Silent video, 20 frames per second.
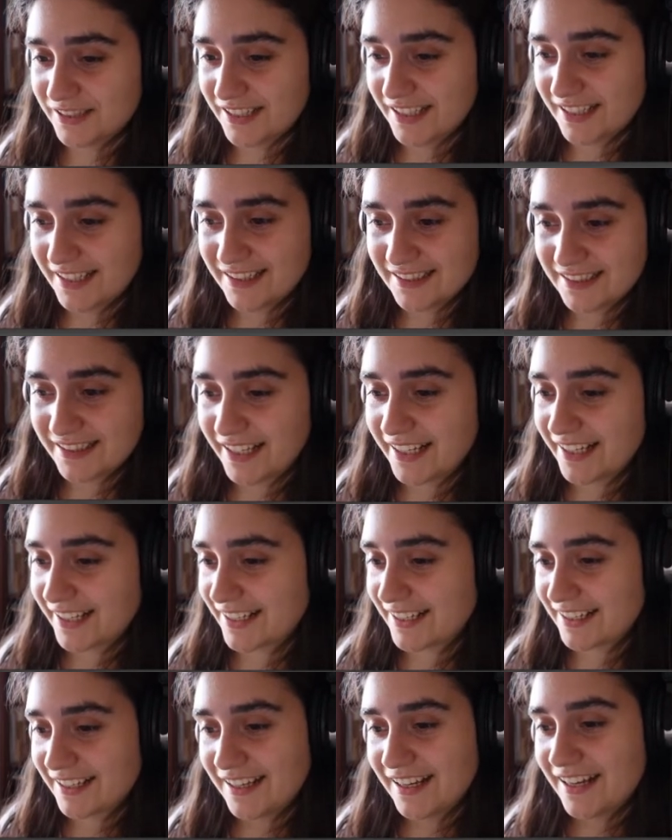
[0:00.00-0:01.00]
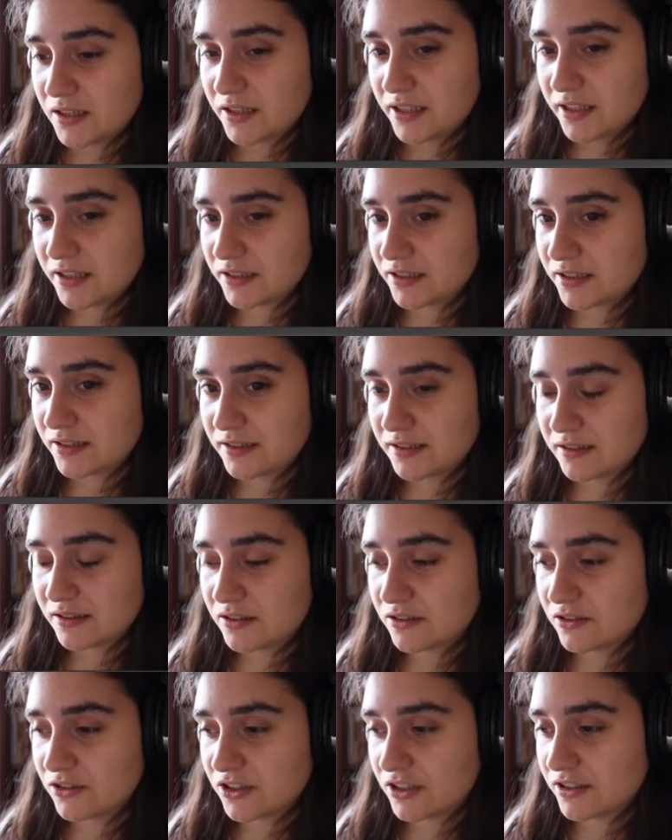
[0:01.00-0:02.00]
it and like there's
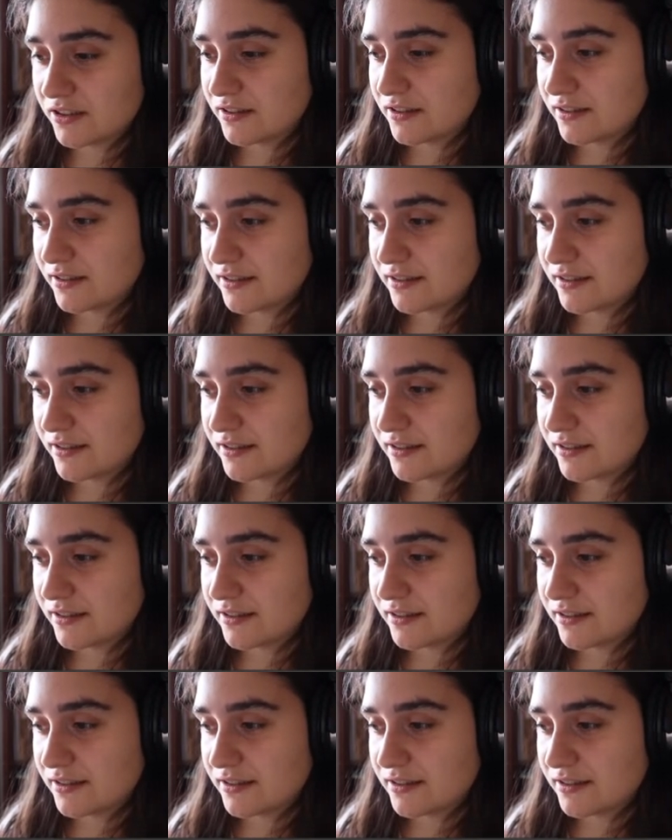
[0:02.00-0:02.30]
just